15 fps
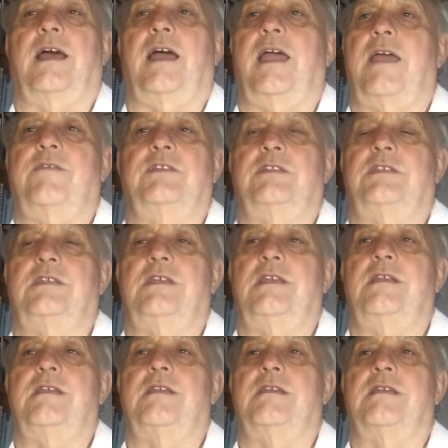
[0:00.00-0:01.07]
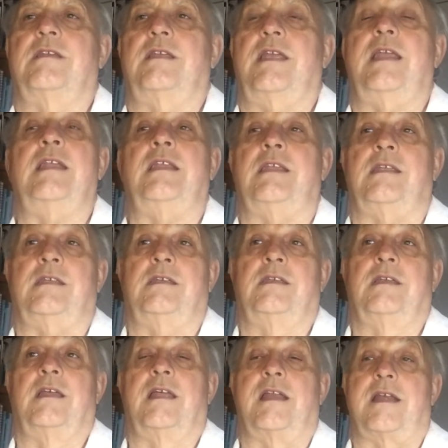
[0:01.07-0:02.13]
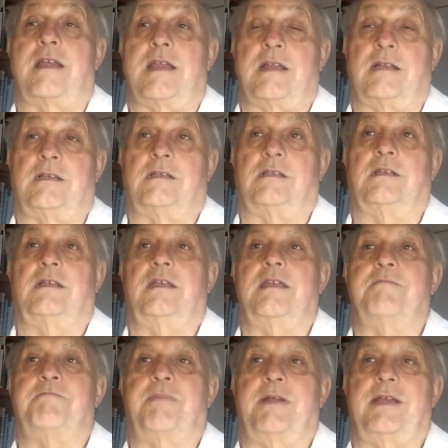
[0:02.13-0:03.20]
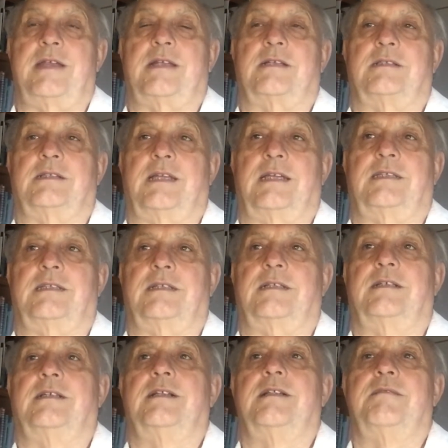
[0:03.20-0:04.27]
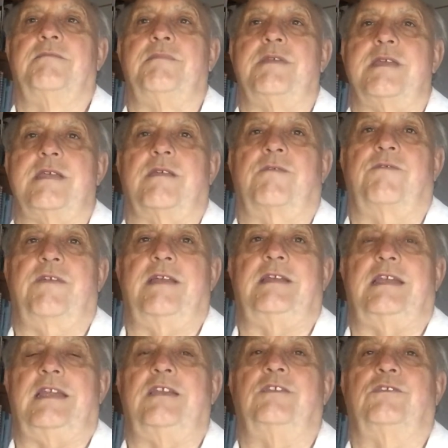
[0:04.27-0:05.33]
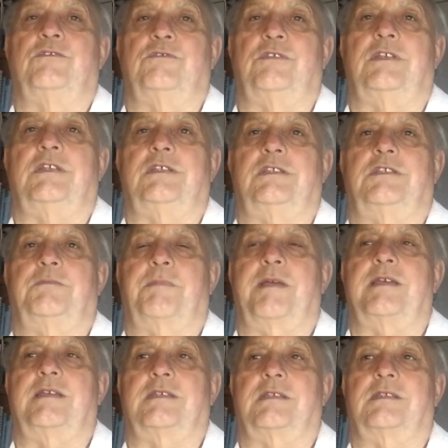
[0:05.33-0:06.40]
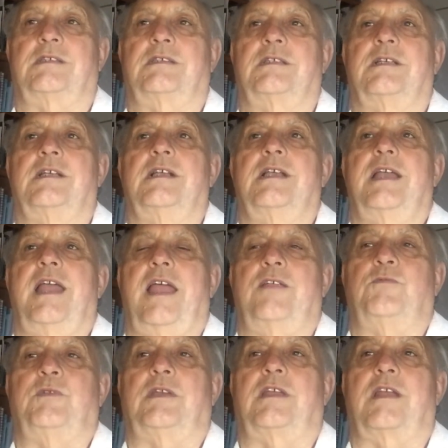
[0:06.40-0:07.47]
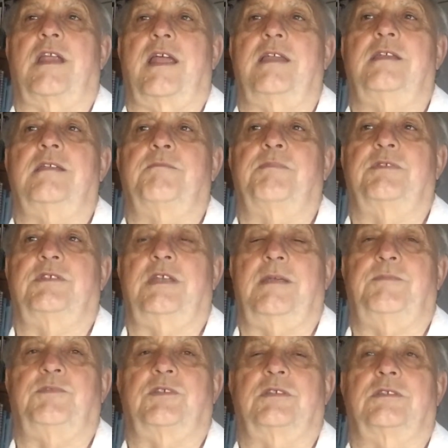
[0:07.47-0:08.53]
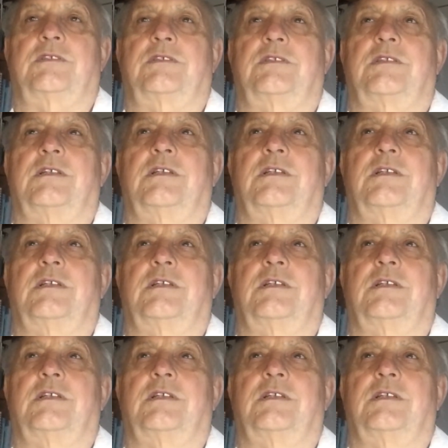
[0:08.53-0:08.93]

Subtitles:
I haven't seen any real empirical data being fed into these spaces, and we're creating perceptions